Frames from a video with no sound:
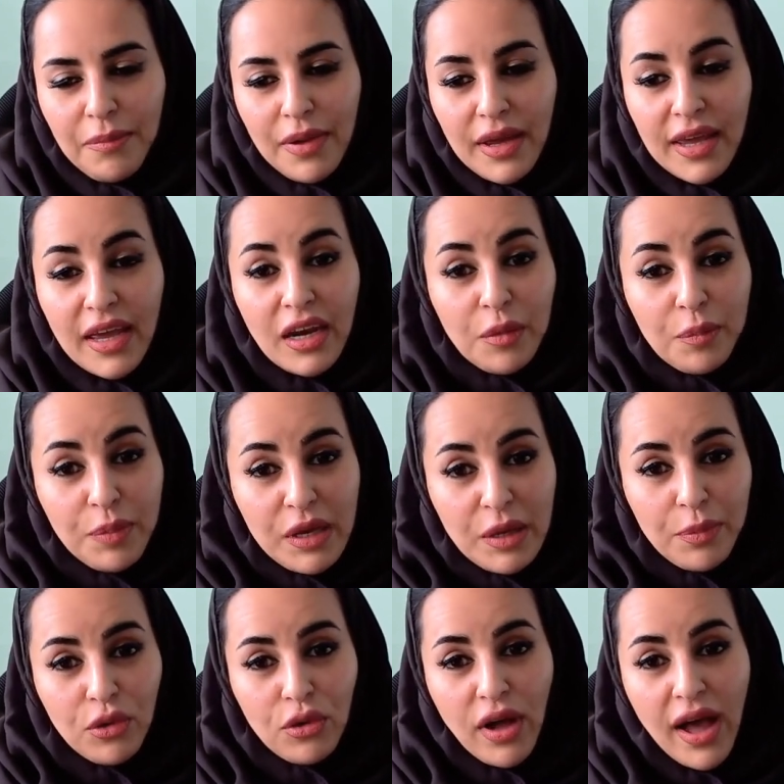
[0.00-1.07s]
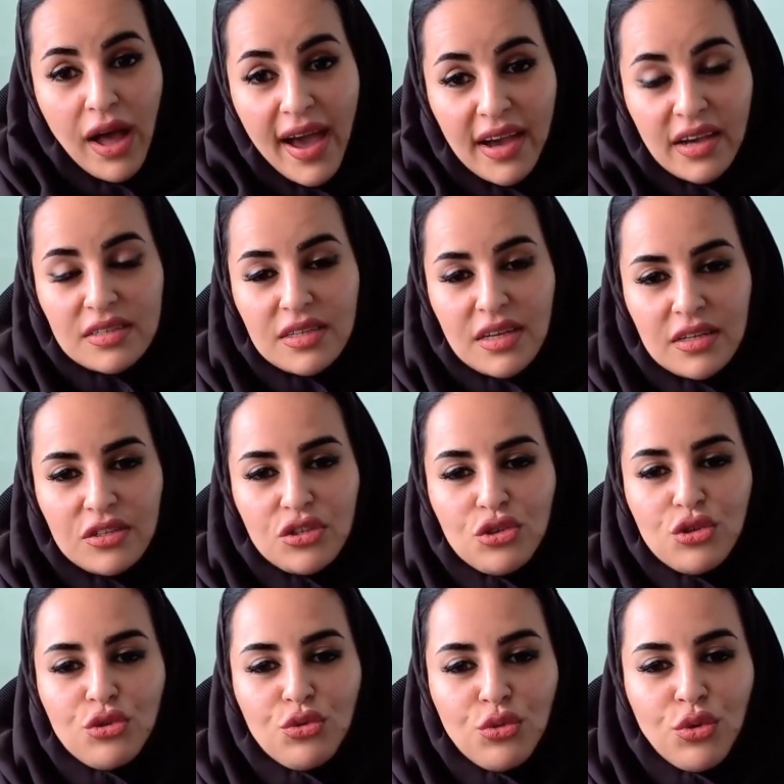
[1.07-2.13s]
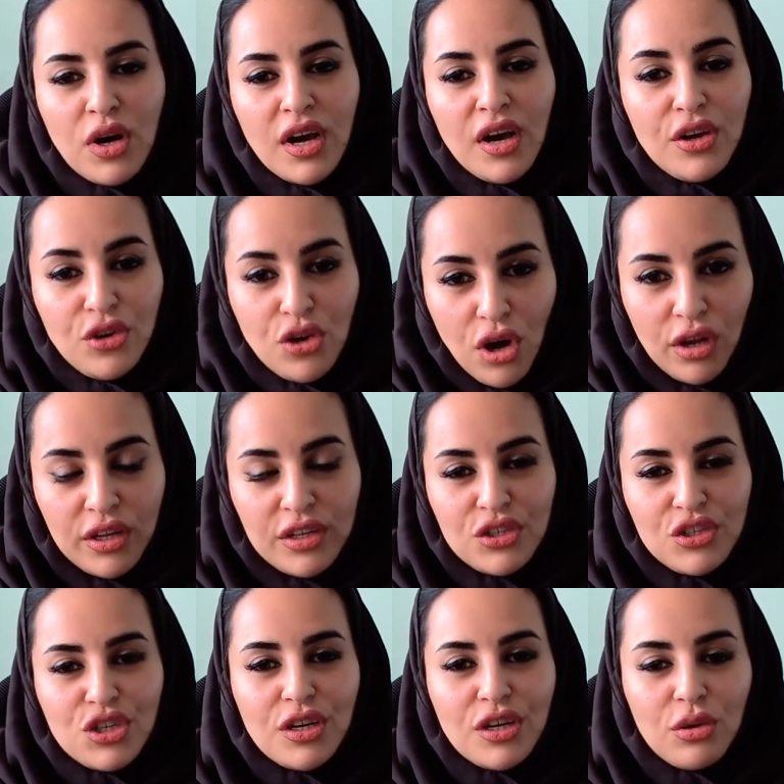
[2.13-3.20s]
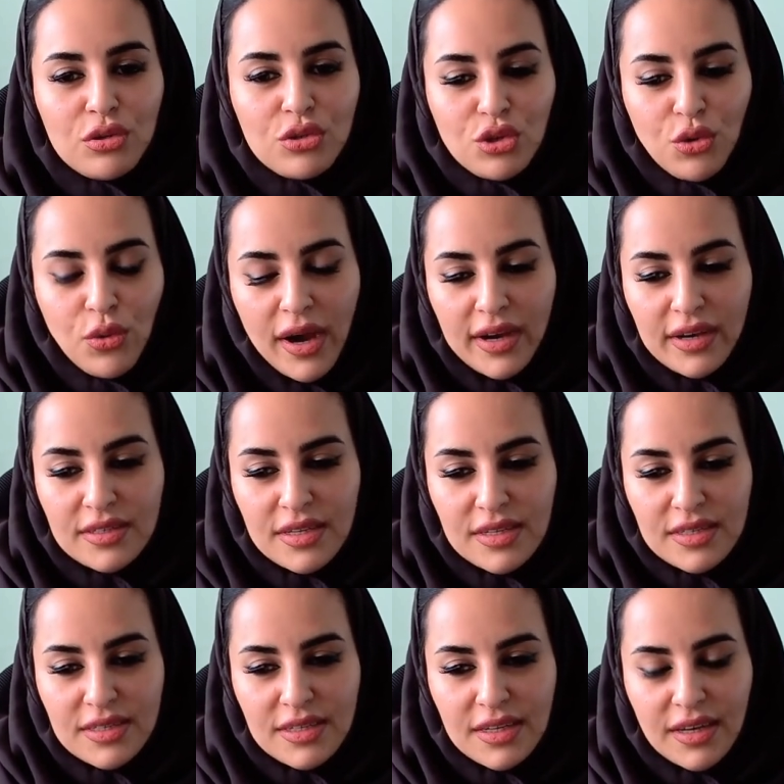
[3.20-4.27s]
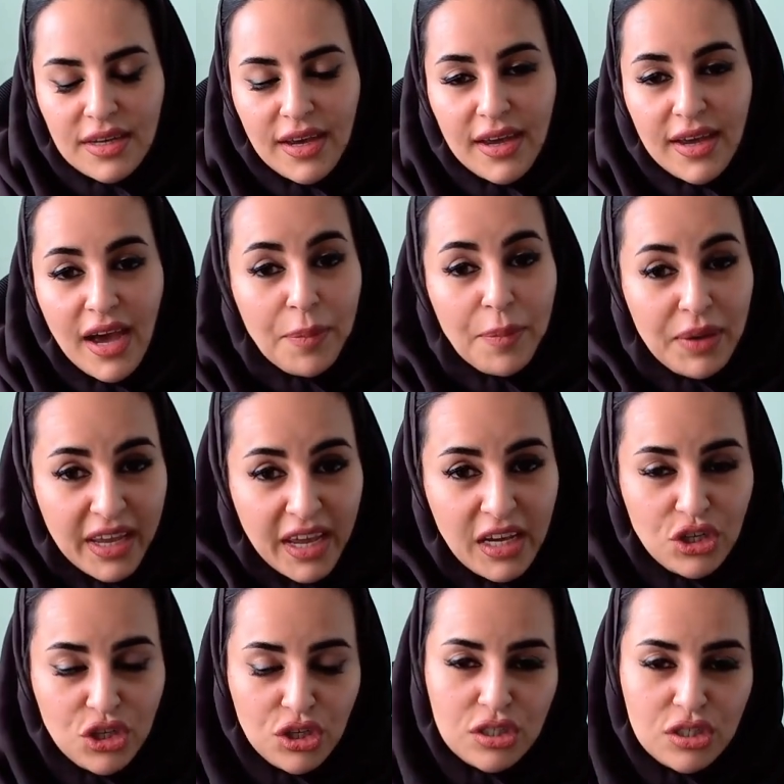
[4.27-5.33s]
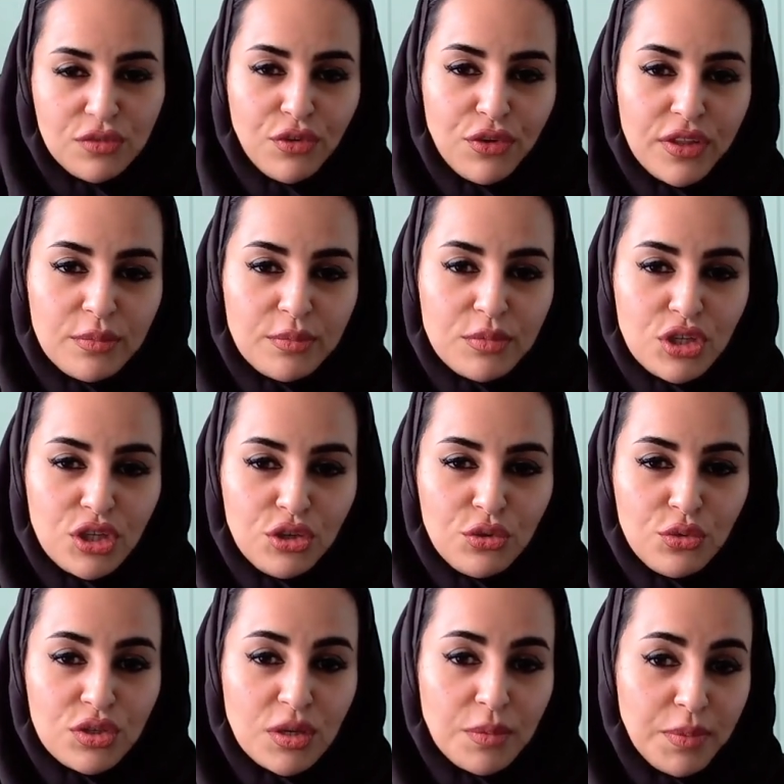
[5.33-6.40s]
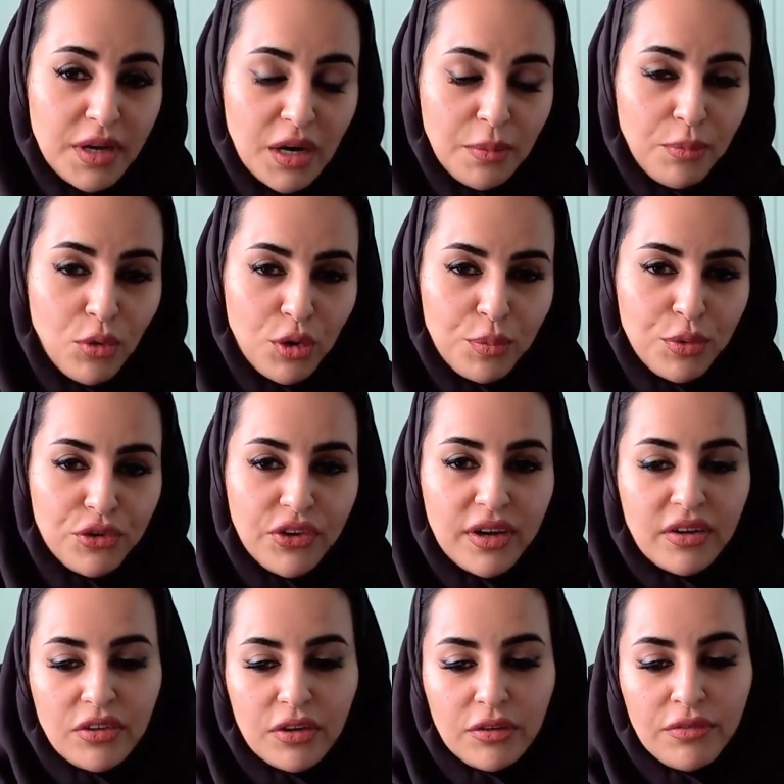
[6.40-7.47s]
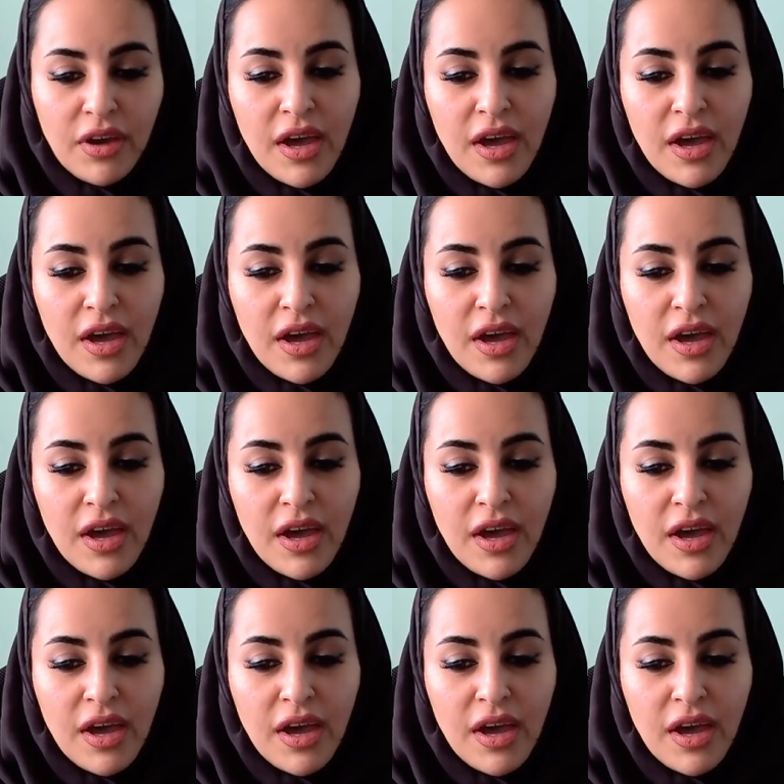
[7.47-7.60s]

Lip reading: getting people access to knowledge and also access to applications for them to use and become more productive.